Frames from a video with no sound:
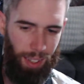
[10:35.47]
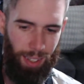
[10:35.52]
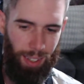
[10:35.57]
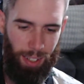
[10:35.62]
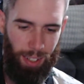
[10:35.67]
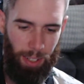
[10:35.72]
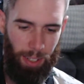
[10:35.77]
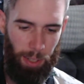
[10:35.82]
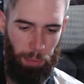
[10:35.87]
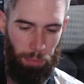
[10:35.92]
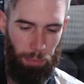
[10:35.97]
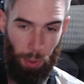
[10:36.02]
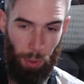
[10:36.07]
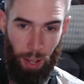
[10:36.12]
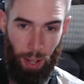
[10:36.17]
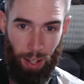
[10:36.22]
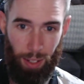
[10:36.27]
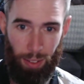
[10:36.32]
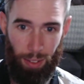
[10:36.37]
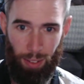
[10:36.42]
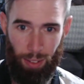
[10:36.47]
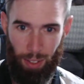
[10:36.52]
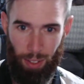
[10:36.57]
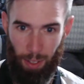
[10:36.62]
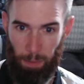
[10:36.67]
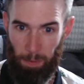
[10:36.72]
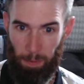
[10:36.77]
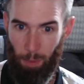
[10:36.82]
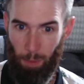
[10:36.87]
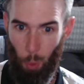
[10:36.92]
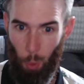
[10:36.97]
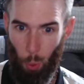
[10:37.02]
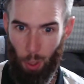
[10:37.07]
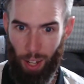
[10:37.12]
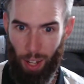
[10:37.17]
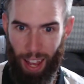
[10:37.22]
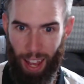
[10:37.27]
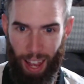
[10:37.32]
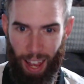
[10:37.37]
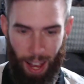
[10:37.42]
So yeah,
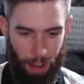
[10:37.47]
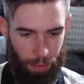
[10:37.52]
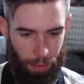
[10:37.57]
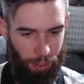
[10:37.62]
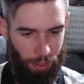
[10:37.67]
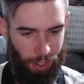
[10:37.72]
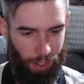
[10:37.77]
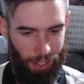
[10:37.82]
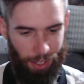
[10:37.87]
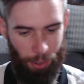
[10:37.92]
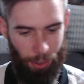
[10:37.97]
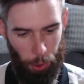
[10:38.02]
4.5 on